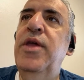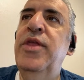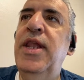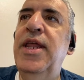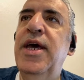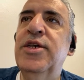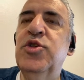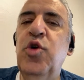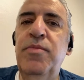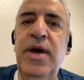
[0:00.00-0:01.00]

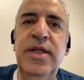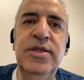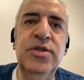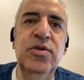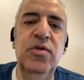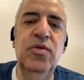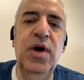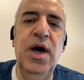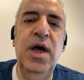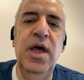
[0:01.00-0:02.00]
Linux commands.
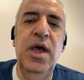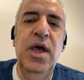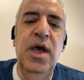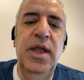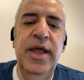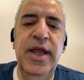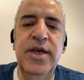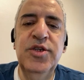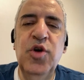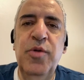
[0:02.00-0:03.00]

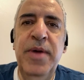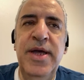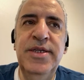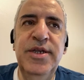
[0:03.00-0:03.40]
Linux commands,